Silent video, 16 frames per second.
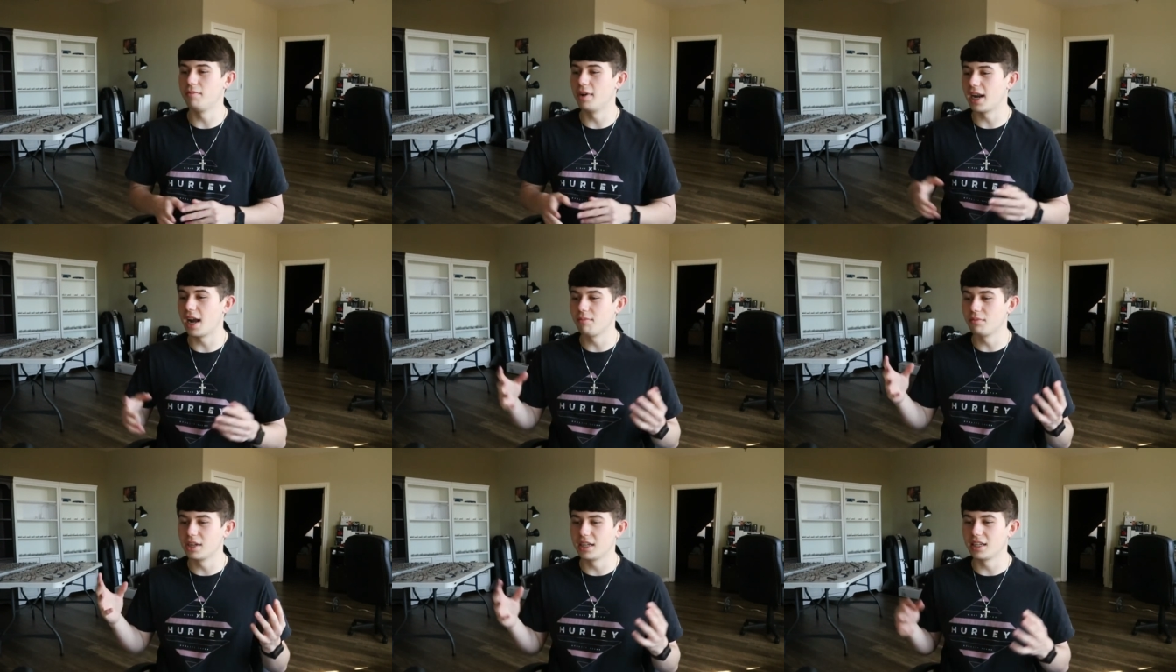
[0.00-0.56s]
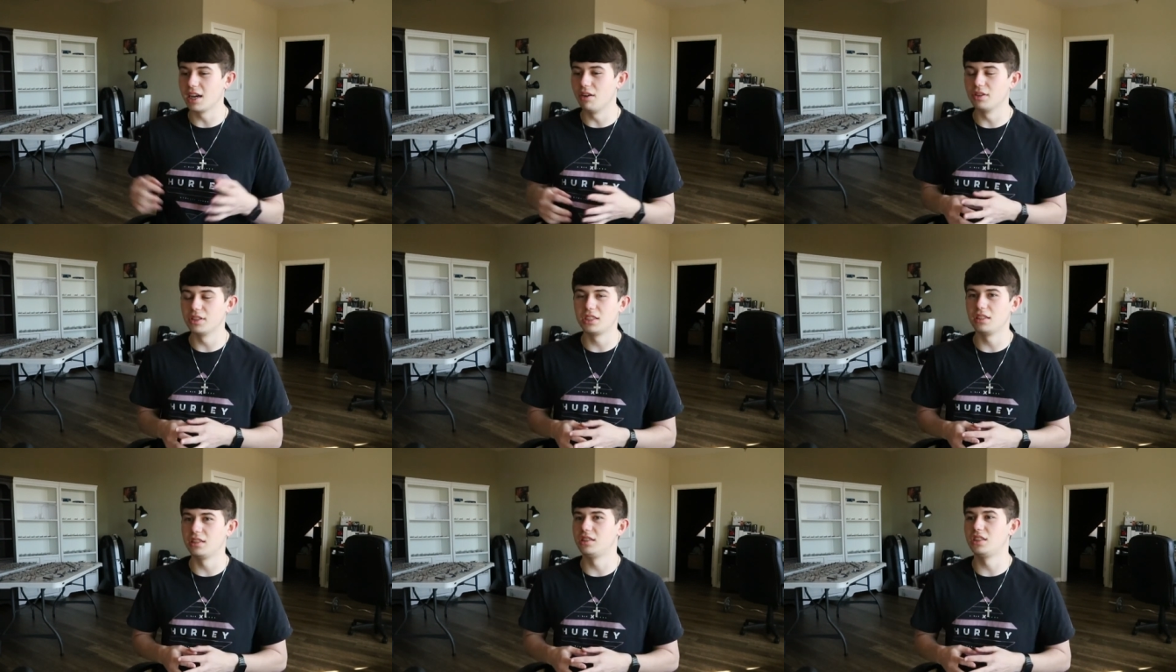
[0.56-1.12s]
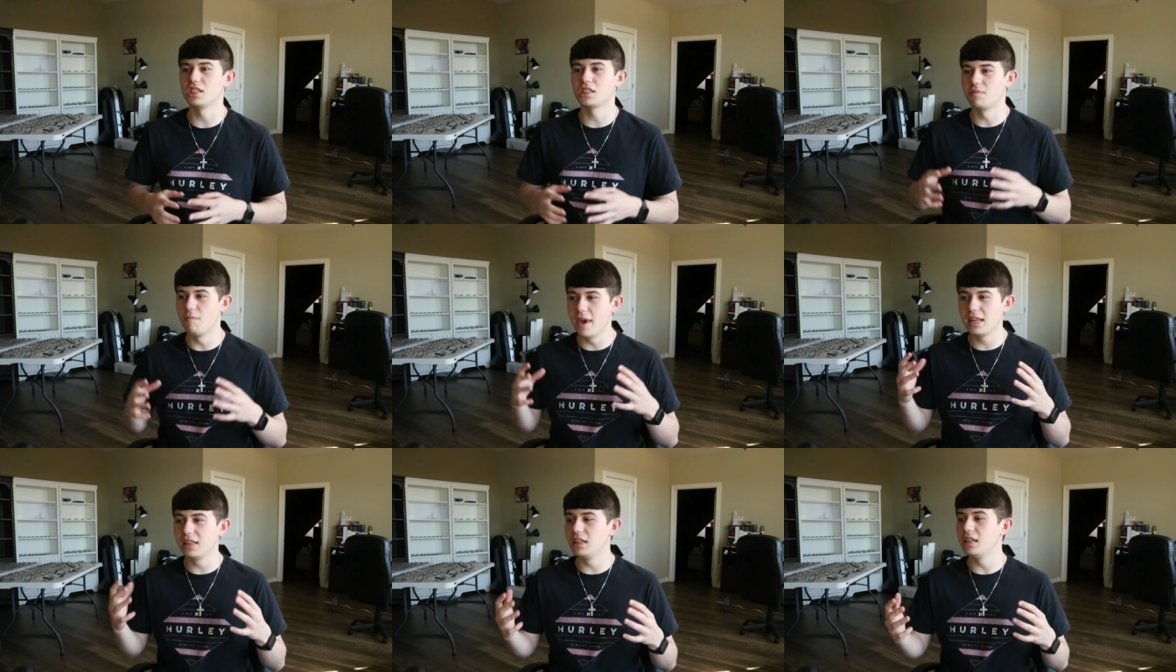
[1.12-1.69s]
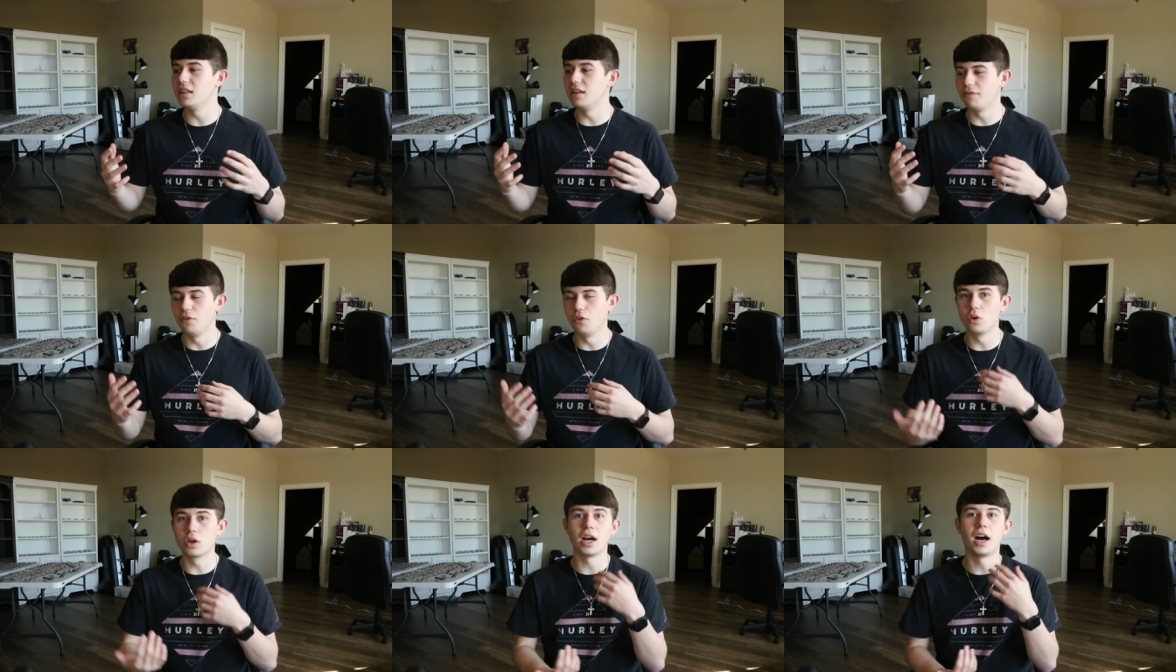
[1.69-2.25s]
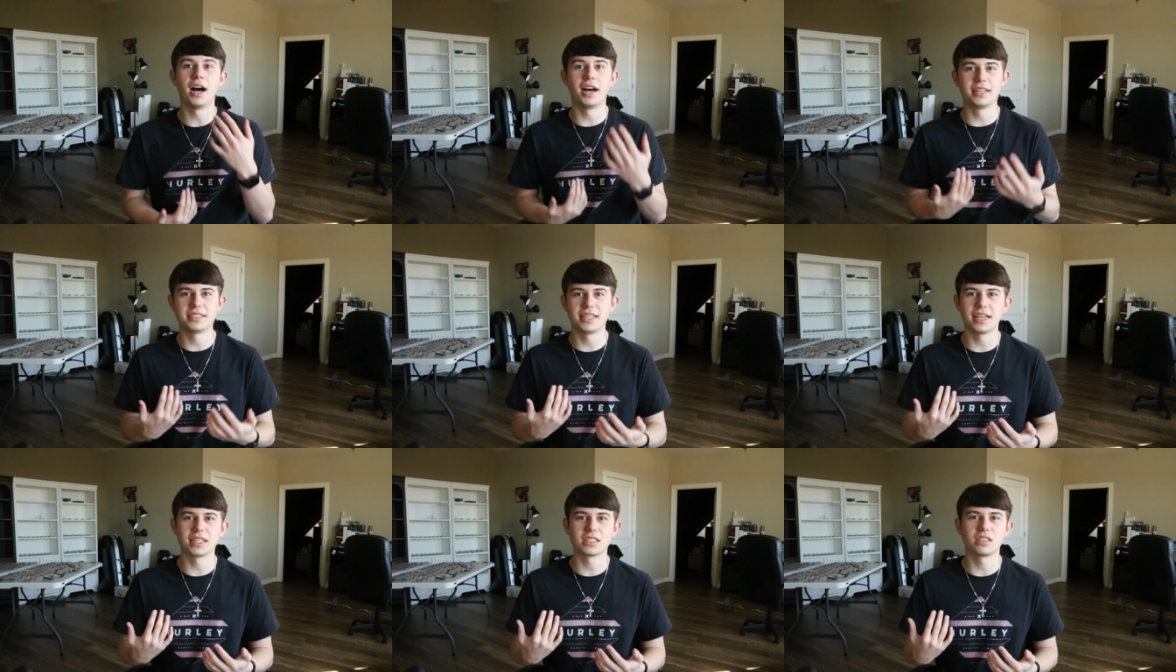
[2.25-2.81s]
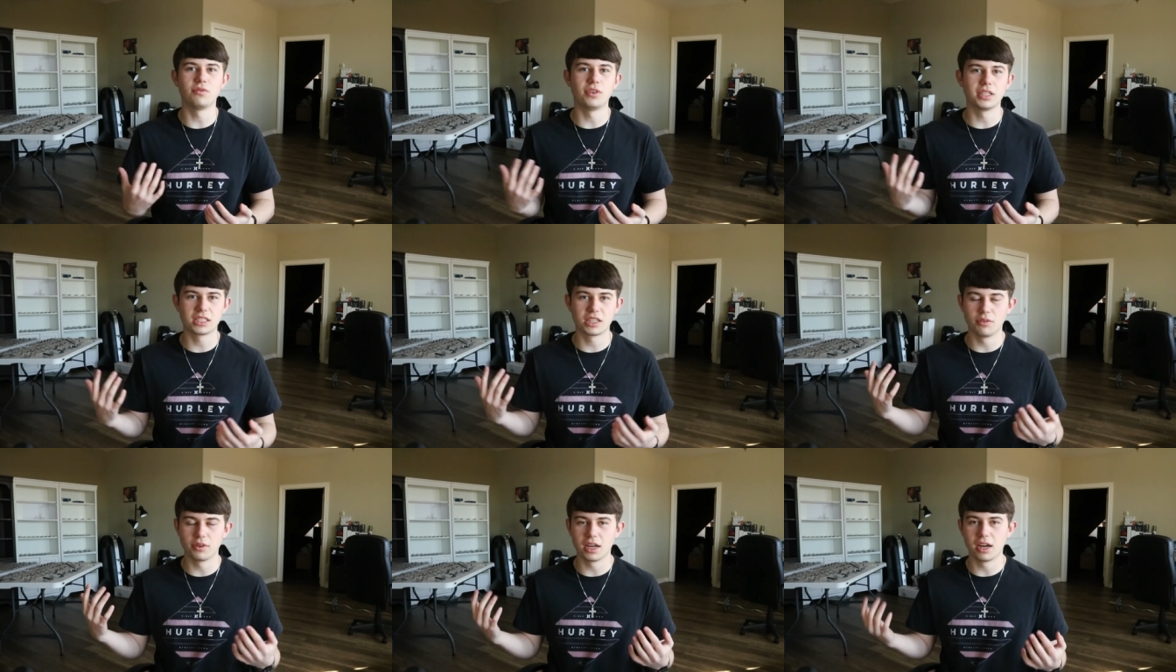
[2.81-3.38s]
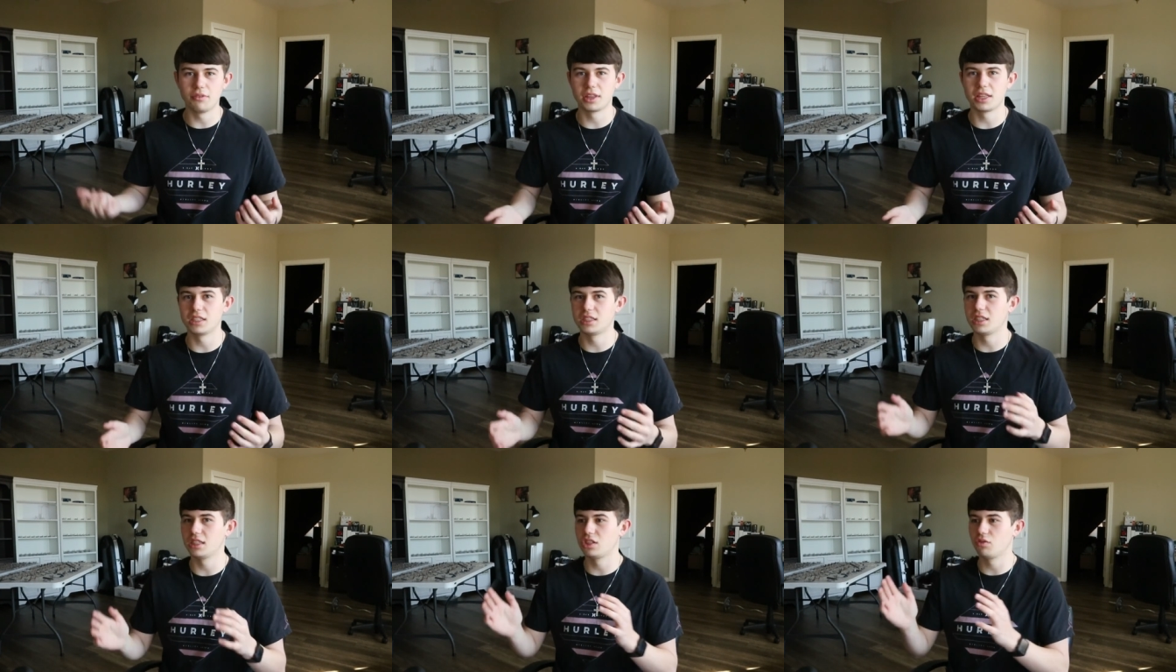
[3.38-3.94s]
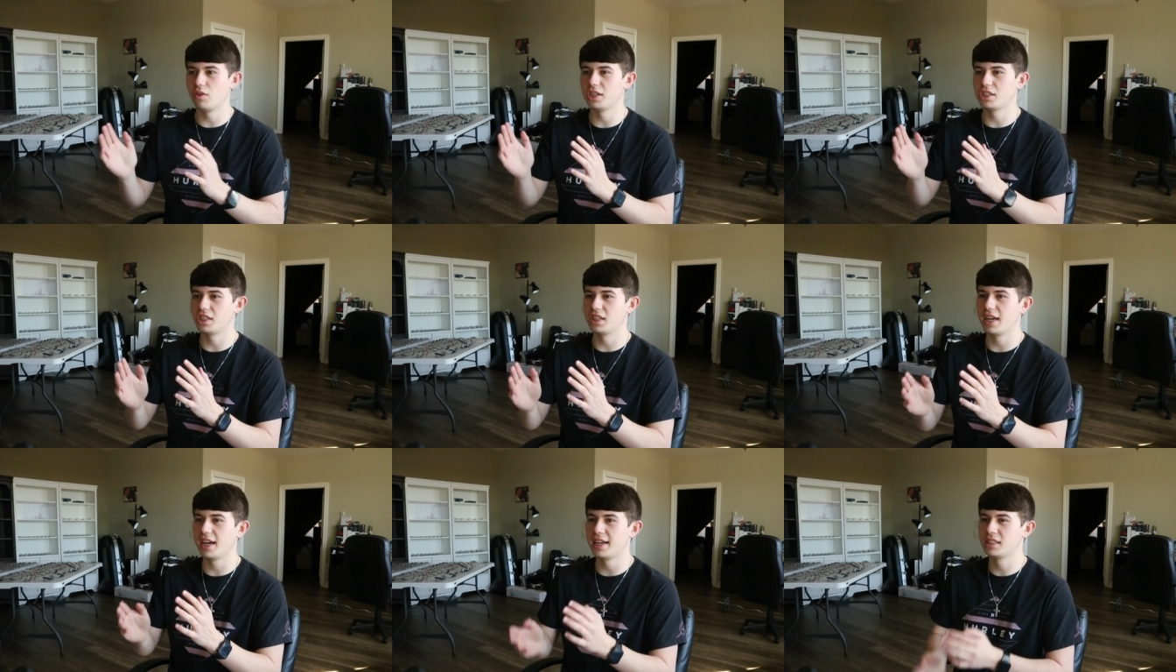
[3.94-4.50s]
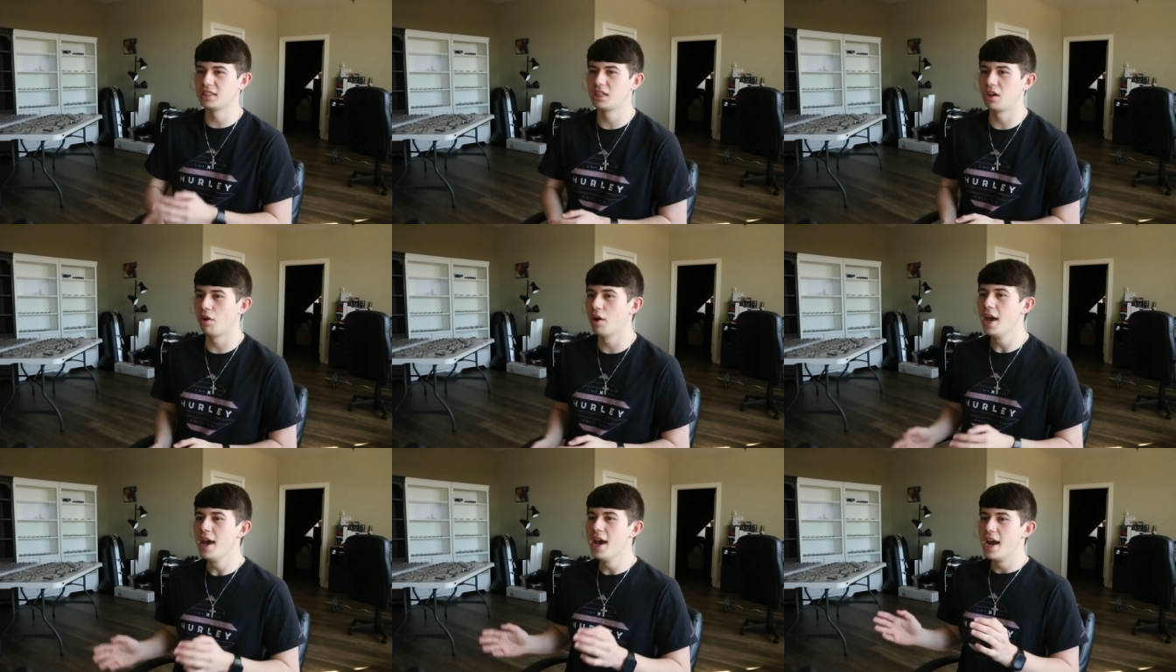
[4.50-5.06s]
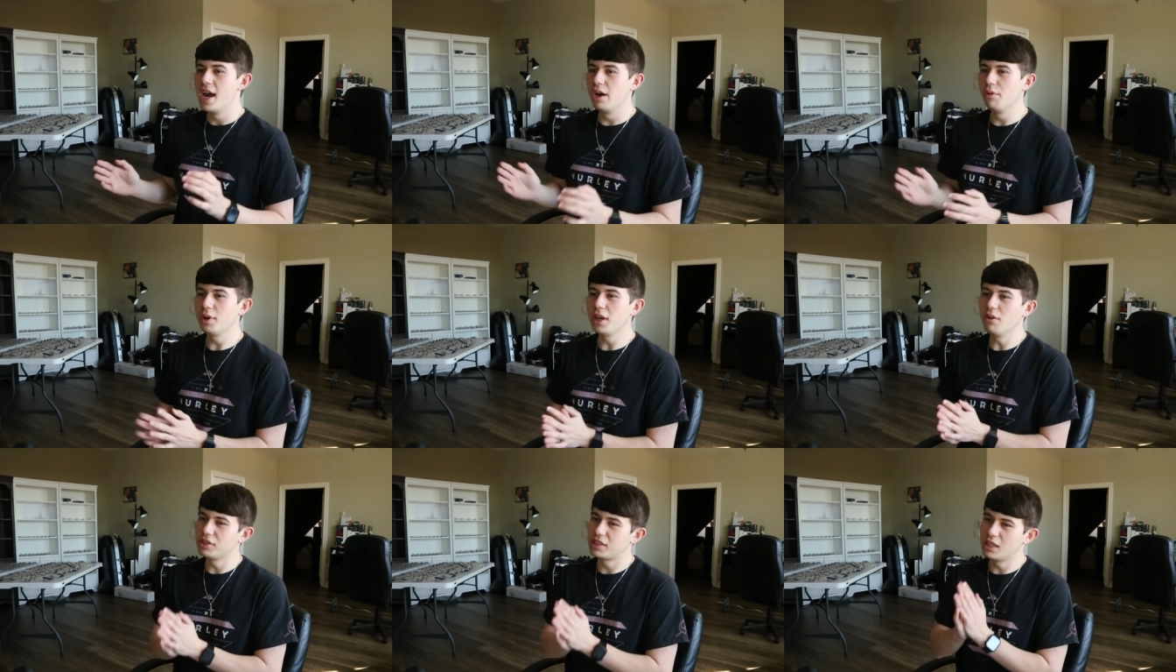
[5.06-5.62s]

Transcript: but I'm going to go into just mainly the full context of what's going on with this situation, guys. So here we go with